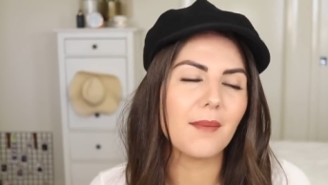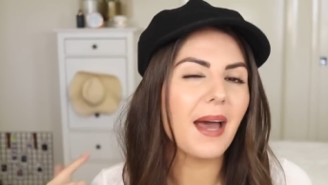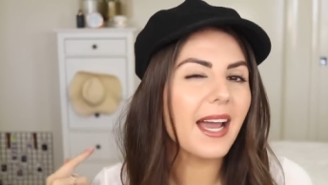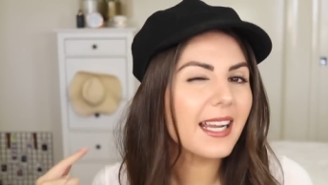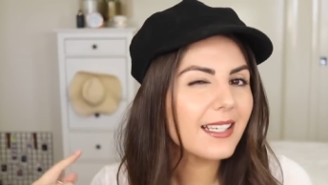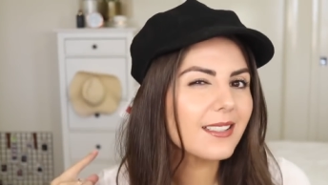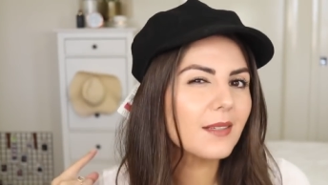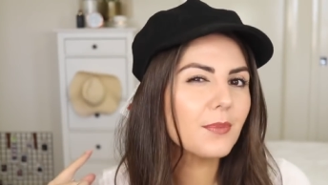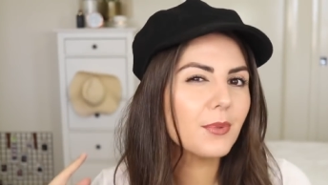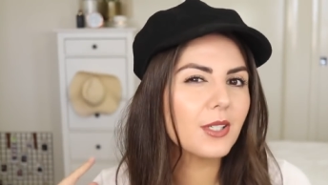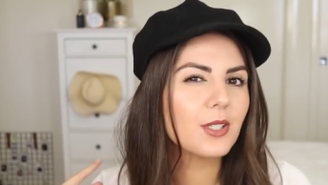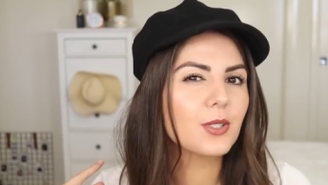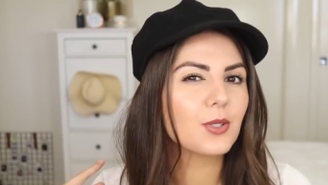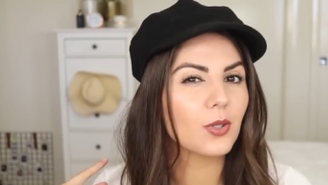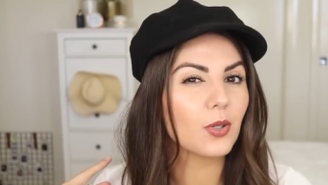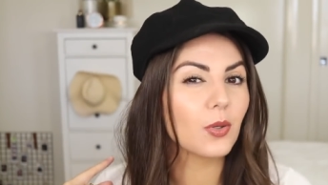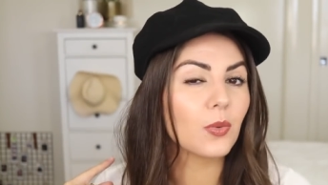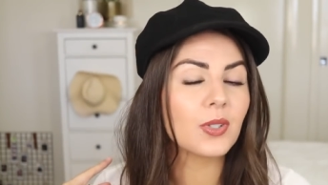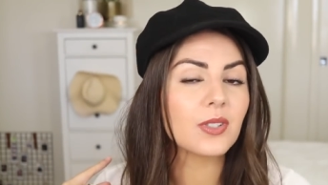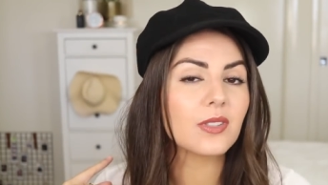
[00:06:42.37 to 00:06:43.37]
I'm actually pretty
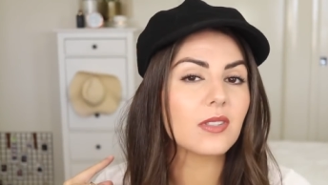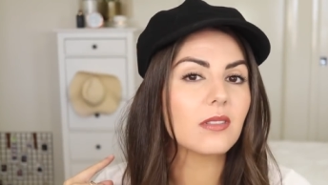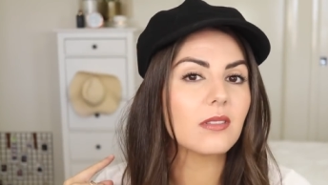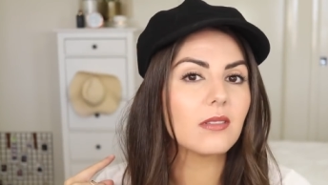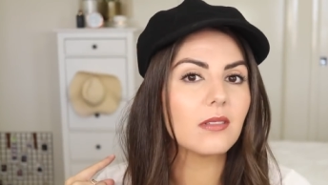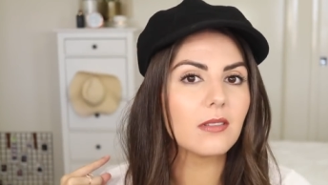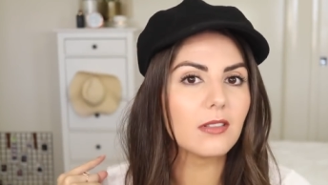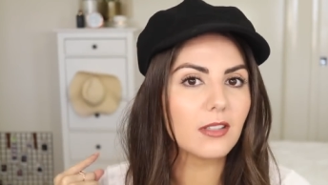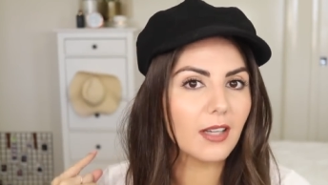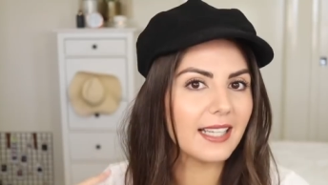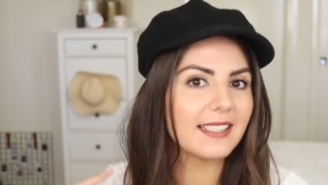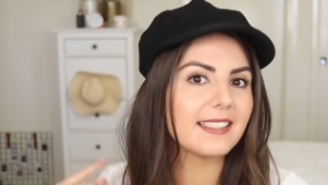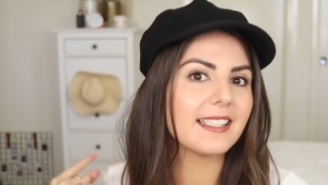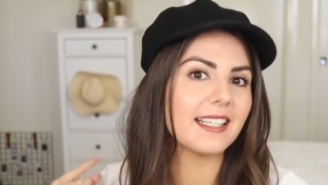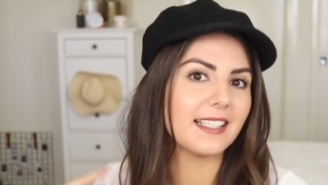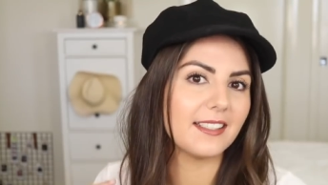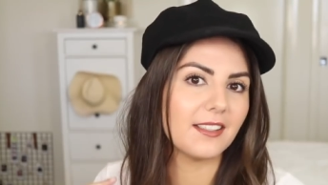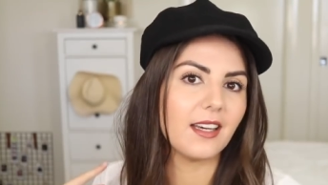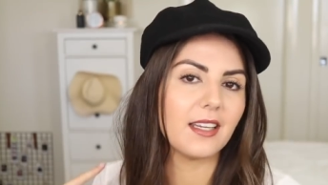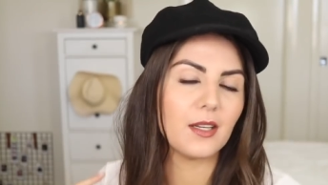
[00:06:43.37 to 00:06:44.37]
sure it was
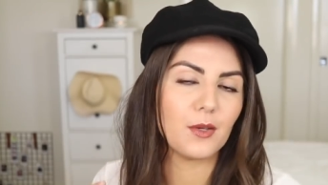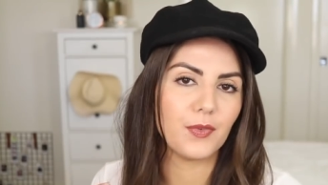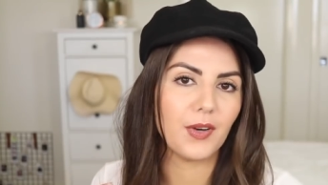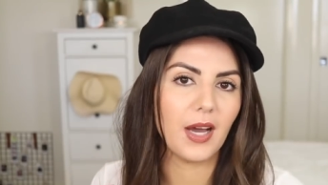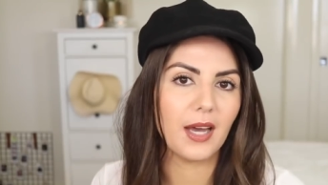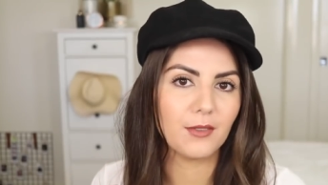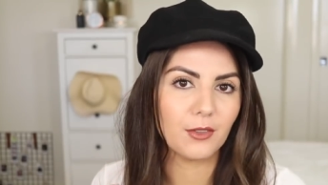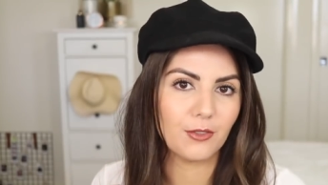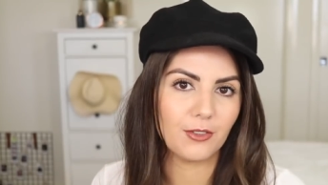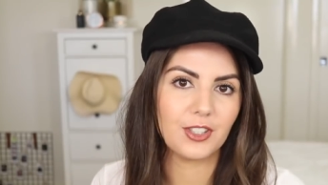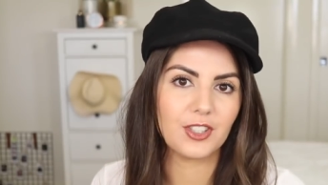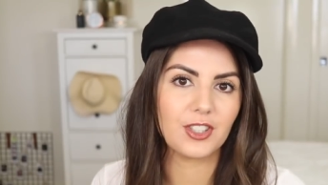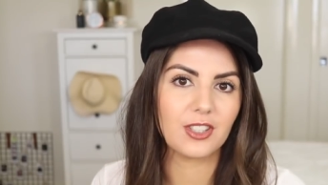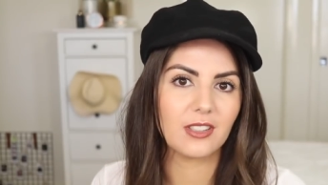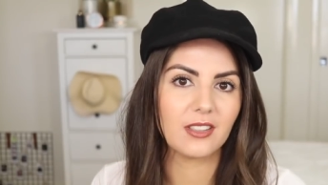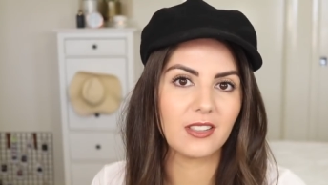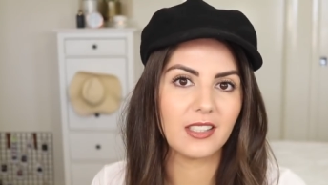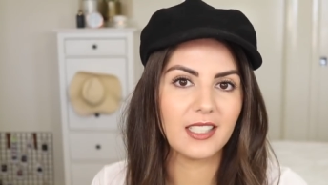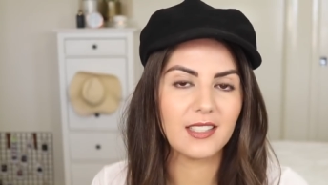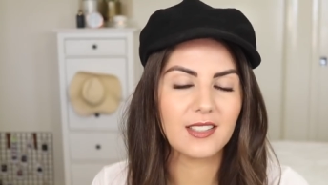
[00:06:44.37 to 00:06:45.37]
$19.95
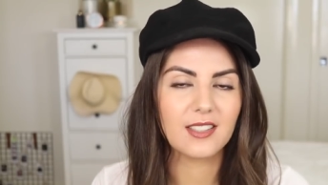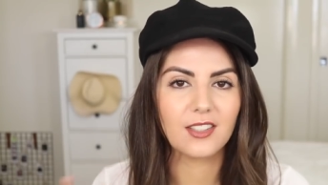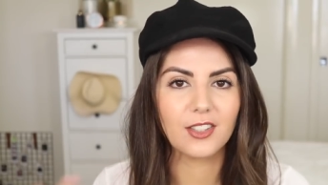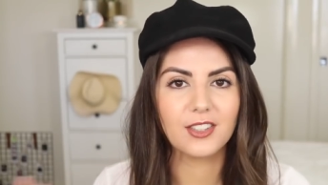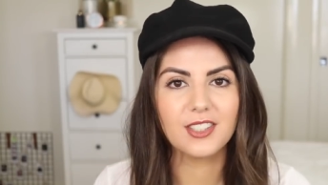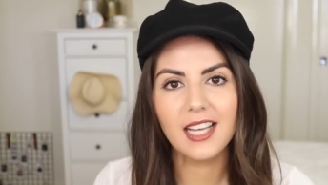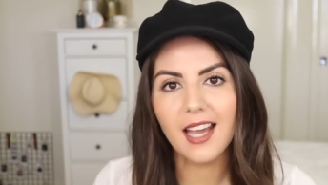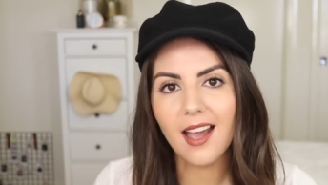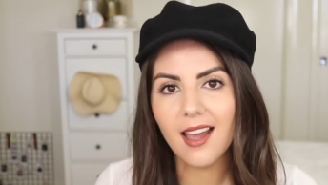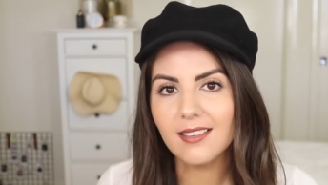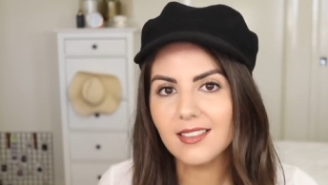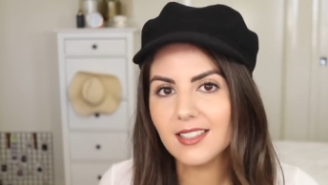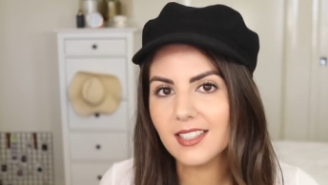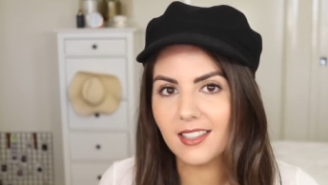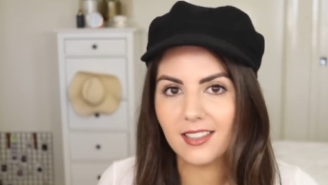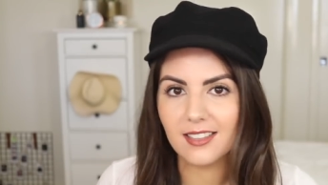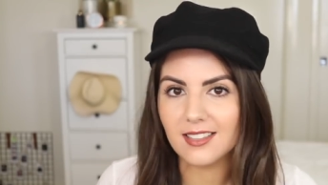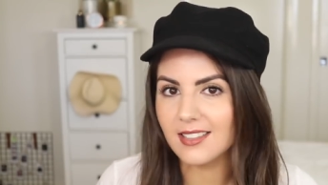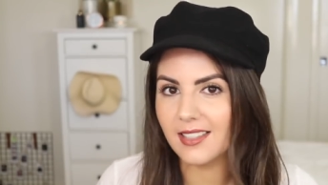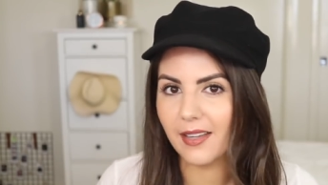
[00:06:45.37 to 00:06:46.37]
originally. So down
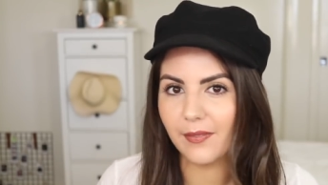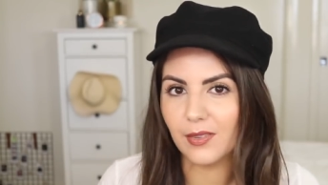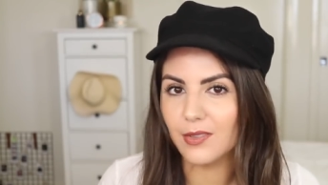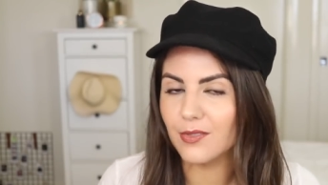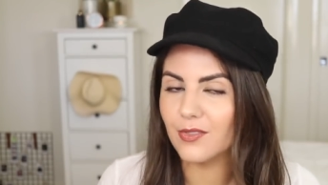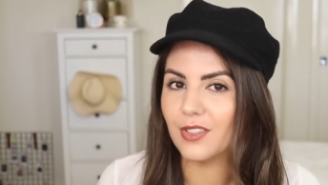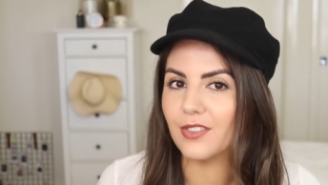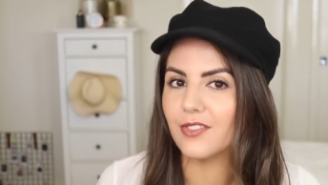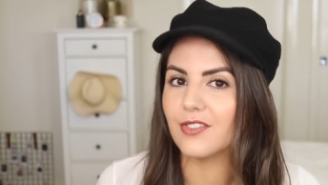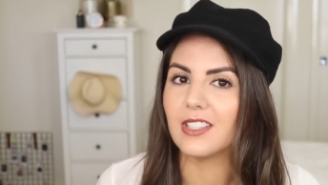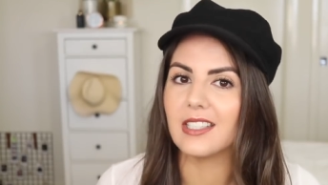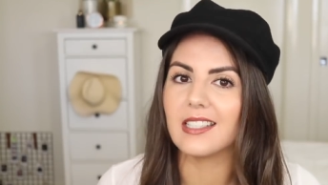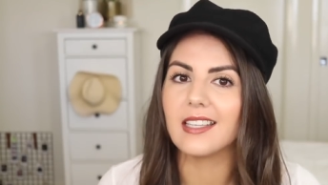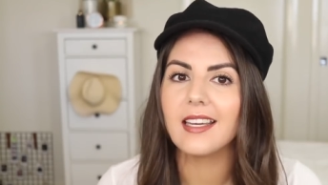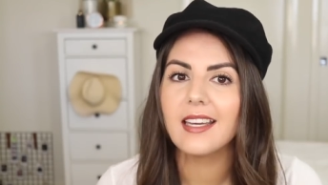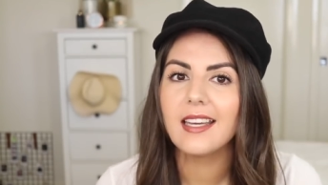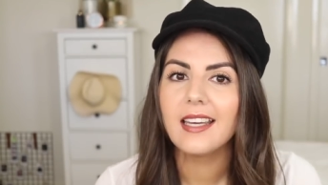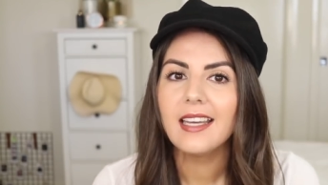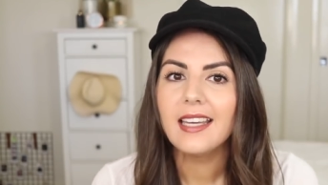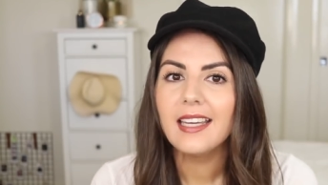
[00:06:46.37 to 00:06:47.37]
to $7.50.